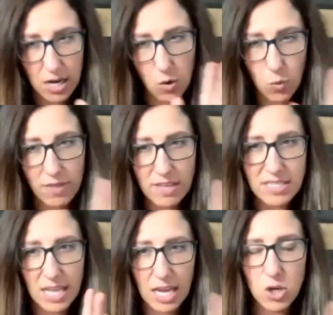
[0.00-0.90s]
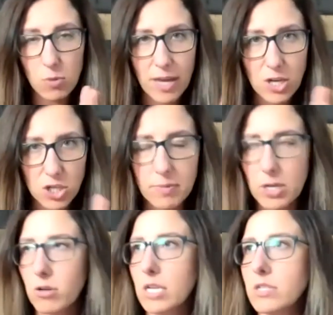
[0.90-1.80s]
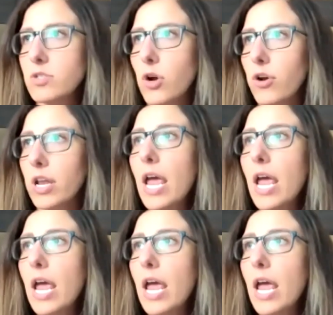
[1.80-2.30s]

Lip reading: kind of when this incubation period started.